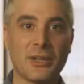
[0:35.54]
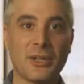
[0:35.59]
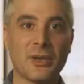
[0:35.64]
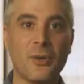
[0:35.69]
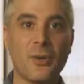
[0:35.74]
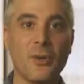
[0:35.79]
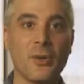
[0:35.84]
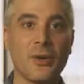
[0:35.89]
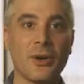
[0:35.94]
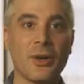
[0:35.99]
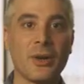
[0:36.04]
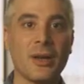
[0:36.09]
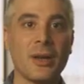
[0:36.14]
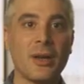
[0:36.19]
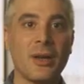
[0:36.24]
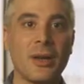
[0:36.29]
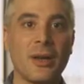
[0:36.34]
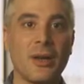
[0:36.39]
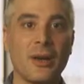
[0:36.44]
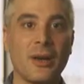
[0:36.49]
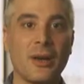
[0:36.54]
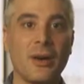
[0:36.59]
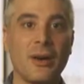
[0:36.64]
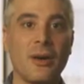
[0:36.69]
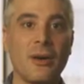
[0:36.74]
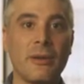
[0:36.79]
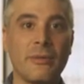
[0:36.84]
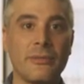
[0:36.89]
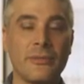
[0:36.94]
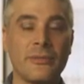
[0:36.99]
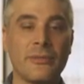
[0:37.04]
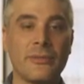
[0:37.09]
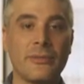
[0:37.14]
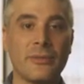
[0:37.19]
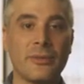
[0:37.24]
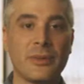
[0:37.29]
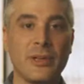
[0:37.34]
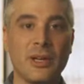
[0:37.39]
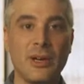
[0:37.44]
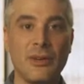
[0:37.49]
the core of
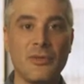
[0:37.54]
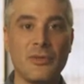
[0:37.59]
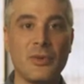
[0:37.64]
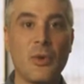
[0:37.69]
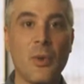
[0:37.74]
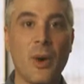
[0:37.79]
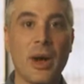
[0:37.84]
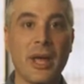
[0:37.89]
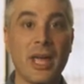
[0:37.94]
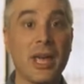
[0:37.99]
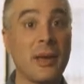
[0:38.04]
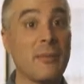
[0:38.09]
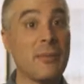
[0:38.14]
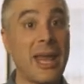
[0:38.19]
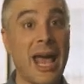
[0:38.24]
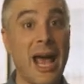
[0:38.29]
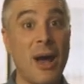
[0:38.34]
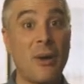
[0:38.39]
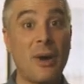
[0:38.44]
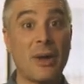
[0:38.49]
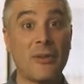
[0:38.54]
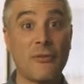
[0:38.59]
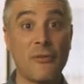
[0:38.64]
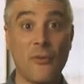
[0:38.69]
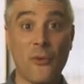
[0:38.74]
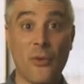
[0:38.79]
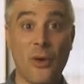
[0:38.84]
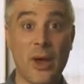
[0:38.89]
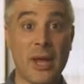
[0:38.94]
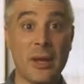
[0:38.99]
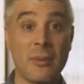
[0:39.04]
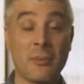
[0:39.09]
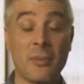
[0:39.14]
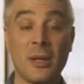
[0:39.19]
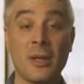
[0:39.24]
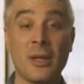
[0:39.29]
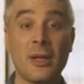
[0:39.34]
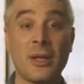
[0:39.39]
who I am and how I frame